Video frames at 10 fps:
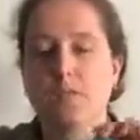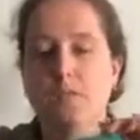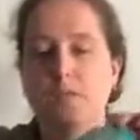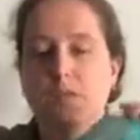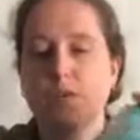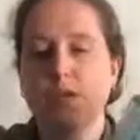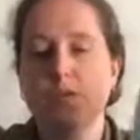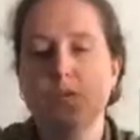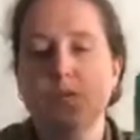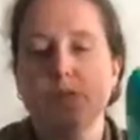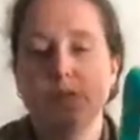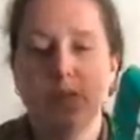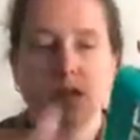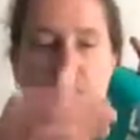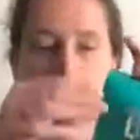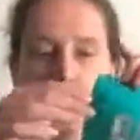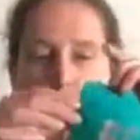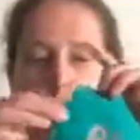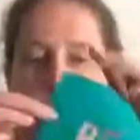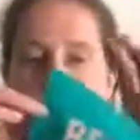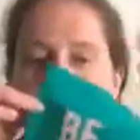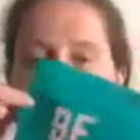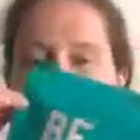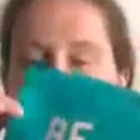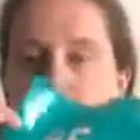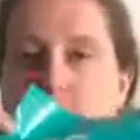Before you use any of these